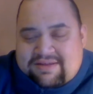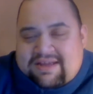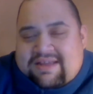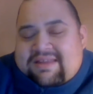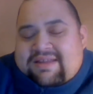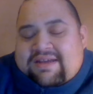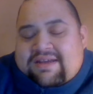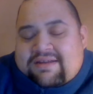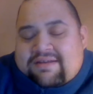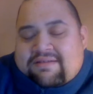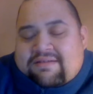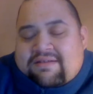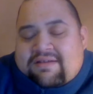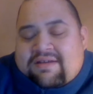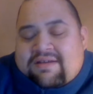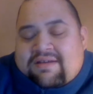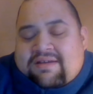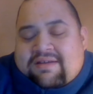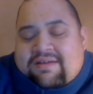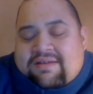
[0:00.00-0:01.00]
And then,
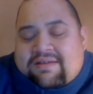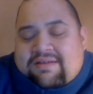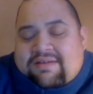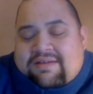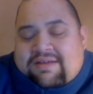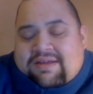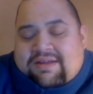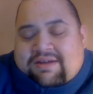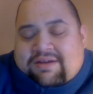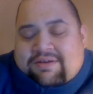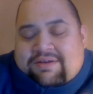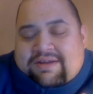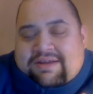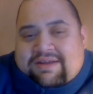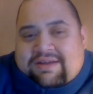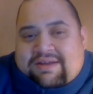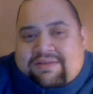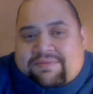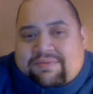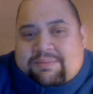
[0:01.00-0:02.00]

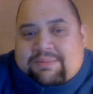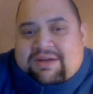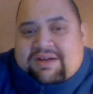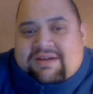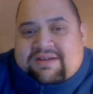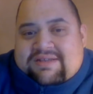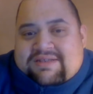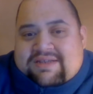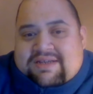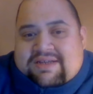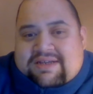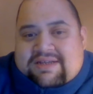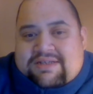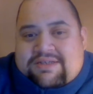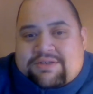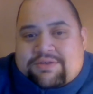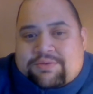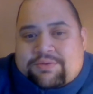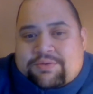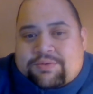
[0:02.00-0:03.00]
if Americans like
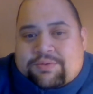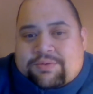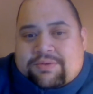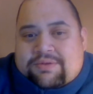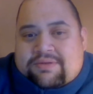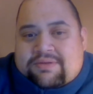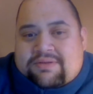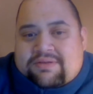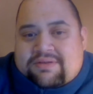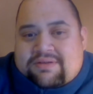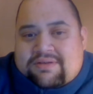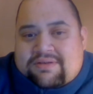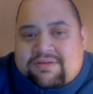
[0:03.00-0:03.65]
it, too, cool.